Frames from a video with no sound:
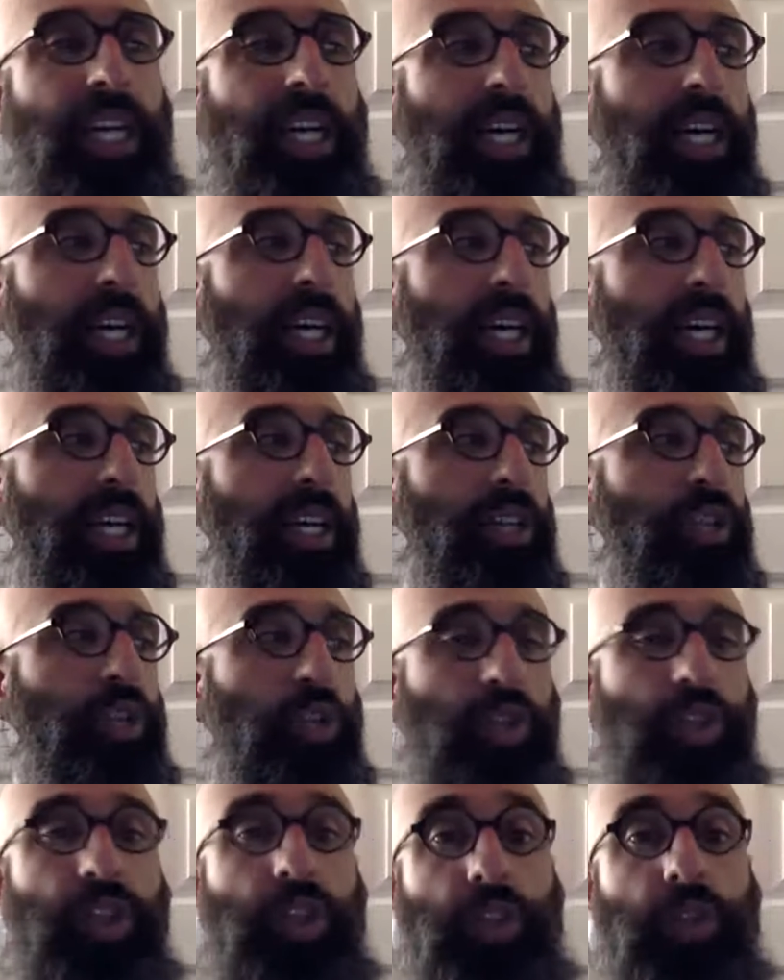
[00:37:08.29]

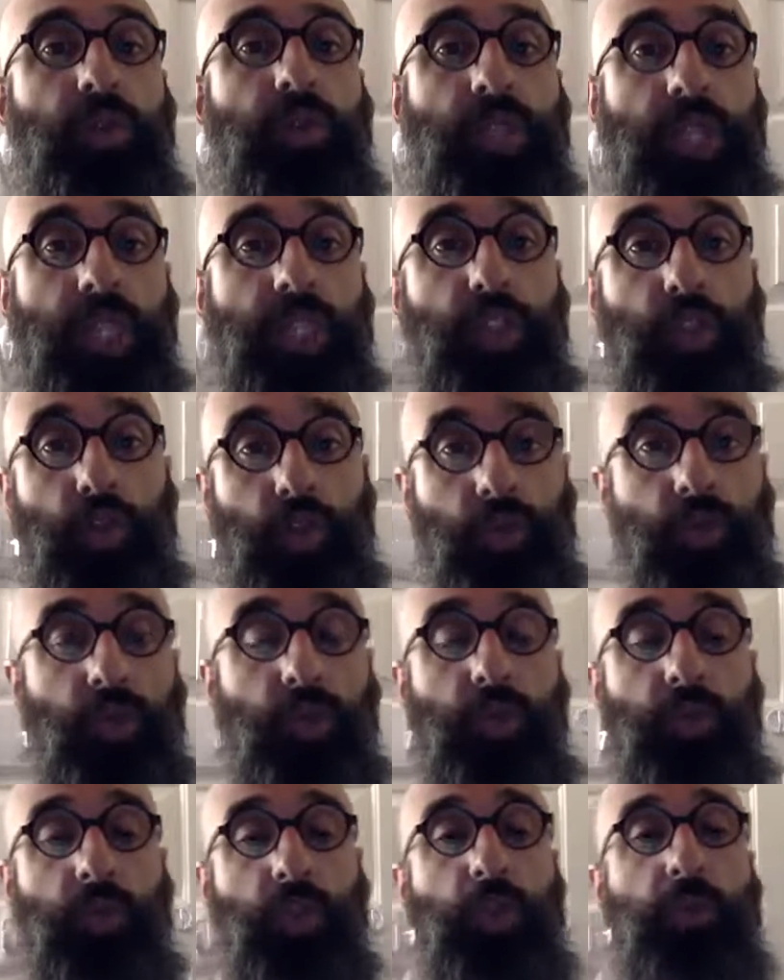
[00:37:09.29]

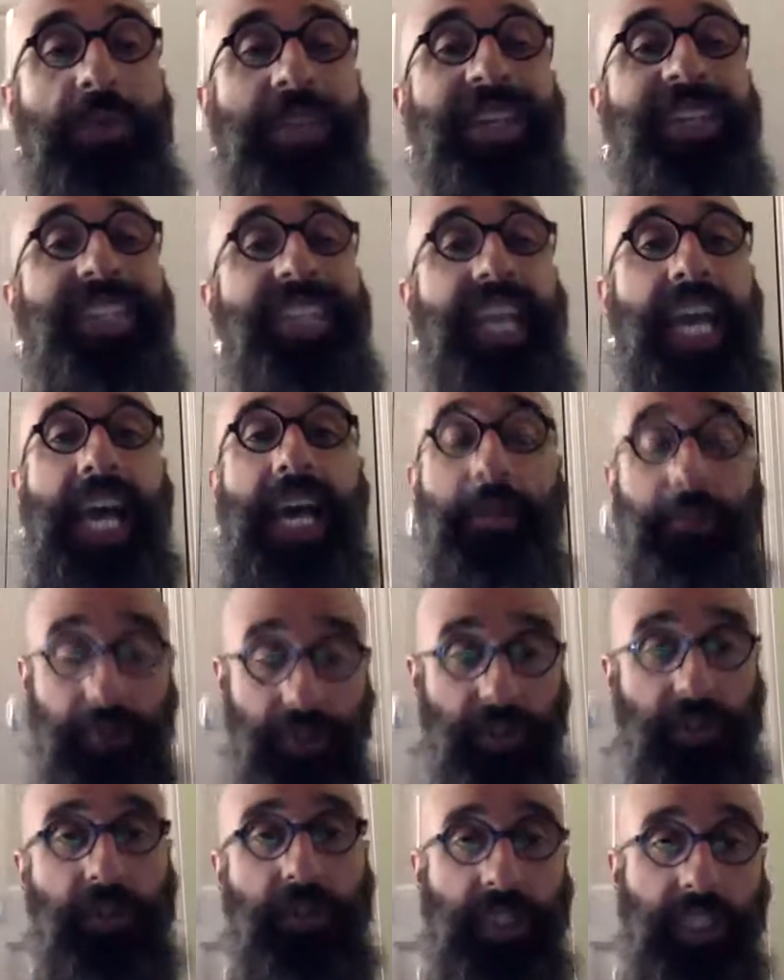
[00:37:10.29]
to build
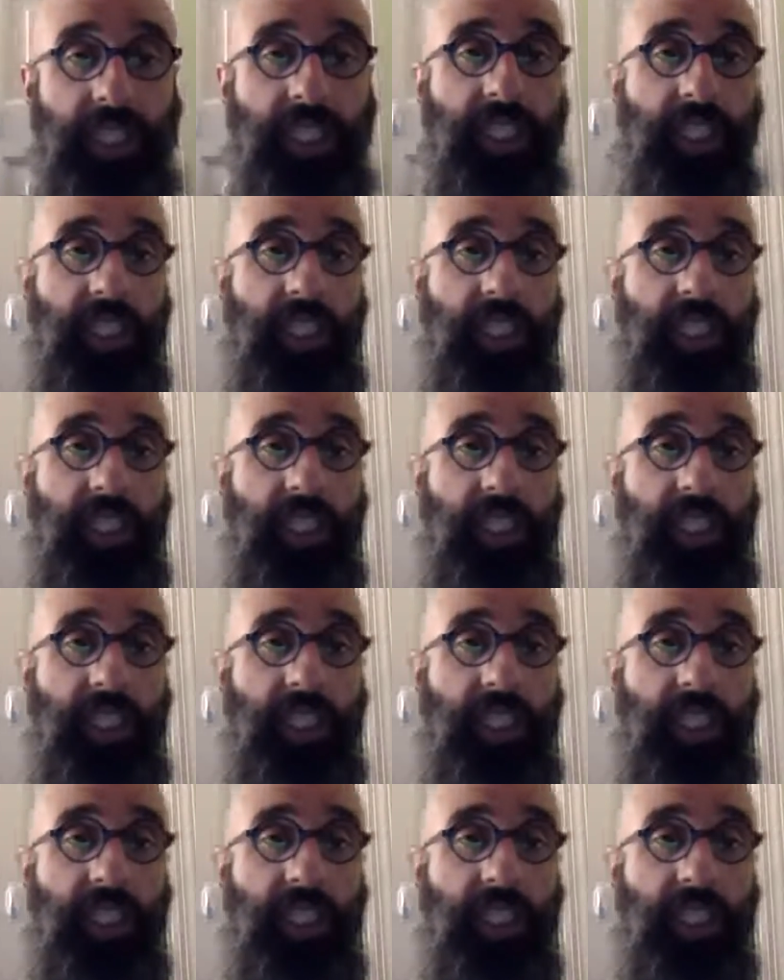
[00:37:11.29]
capital in the